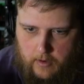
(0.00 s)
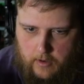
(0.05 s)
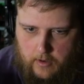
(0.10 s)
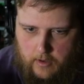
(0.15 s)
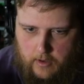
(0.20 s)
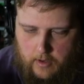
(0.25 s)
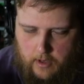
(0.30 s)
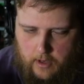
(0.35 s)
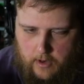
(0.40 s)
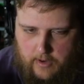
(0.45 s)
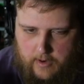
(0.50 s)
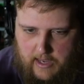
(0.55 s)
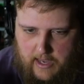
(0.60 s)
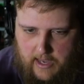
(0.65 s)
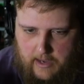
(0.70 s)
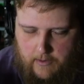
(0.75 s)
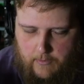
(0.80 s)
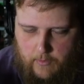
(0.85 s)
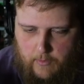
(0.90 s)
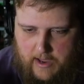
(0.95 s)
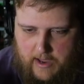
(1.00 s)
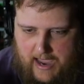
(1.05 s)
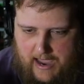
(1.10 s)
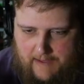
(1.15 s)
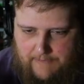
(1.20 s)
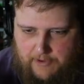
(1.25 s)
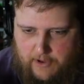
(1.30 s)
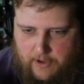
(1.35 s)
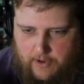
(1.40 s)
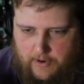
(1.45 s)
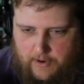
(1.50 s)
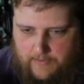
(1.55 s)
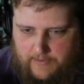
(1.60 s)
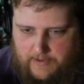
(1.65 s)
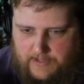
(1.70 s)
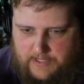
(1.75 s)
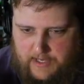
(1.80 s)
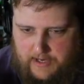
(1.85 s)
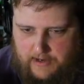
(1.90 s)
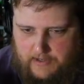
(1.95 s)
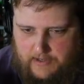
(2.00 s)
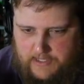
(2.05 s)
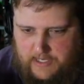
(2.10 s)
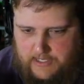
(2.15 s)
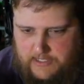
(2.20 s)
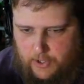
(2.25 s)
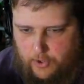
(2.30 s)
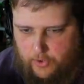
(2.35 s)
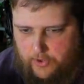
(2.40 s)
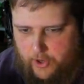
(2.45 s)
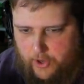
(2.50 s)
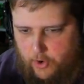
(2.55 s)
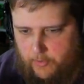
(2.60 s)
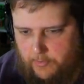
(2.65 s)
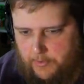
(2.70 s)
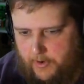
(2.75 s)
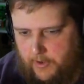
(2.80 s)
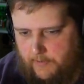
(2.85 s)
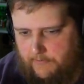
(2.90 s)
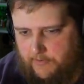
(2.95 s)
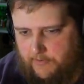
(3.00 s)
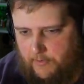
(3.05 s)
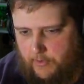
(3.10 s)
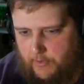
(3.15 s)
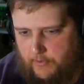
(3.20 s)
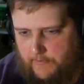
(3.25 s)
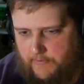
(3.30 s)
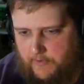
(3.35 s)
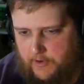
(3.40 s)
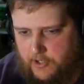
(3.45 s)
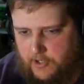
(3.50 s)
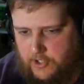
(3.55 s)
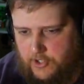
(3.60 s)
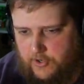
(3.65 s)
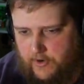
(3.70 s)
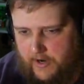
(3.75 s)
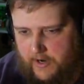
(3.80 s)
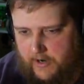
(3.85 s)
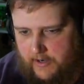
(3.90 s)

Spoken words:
Okay, we have to go down the stairs. That's only opened up for the reverse track.